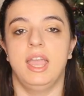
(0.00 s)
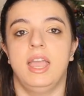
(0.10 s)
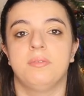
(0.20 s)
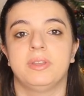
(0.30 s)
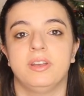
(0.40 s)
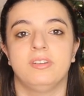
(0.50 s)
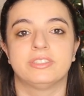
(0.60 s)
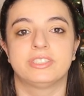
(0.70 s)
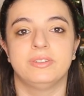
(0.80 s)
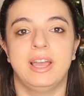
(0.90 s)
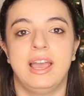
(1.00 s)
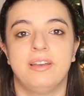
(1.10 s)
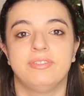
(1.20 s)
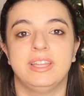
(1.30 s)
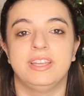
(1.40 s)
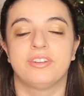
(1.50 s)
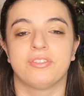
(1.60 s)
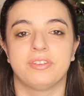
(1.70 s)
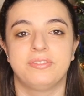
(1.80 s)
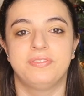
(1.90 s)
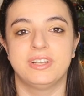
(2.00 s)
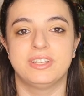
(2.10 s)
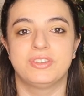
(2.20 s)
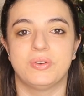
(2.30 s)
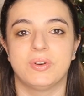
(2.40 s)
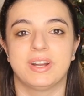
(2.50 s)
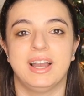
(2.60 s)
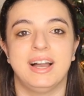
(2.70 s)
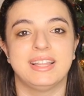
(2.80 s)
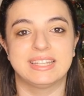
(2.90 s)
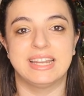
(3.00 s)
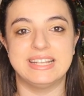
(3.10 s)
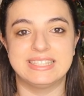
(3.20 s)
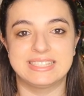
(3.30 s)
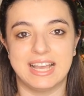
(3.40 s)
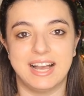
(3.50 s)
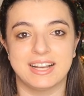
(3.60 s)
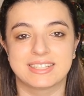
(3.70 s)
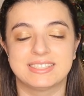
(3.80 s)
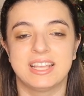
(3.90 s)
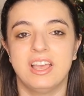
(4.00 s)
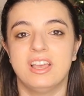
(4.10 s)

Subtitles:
and we also have the Gryffindor holiday socks.